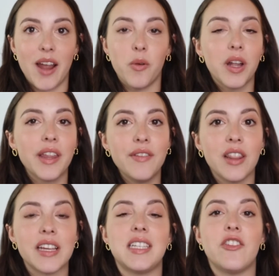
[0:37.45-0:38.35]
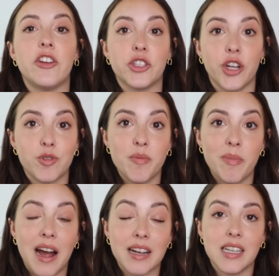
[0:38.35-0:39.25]
I will leave a list in the description
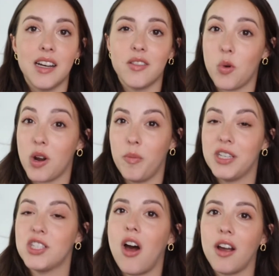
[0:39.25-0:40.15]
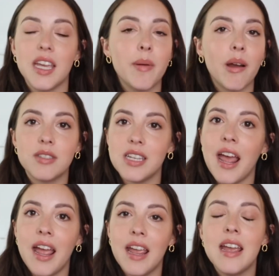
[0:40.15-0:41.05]
box of what I'll be talking about today,